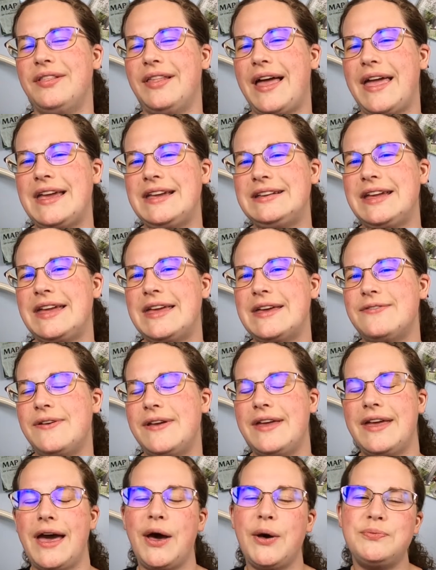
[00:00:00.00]
like if
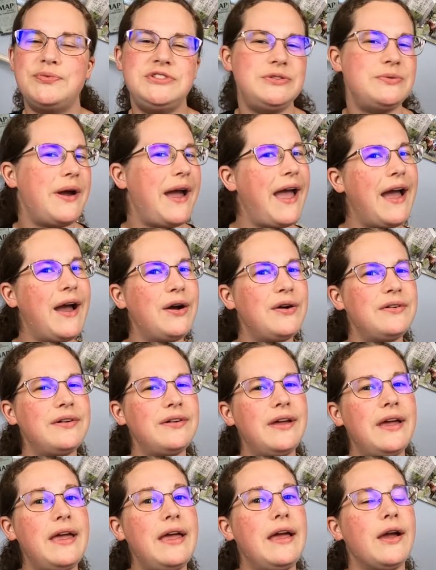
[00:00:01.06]
it helped you out.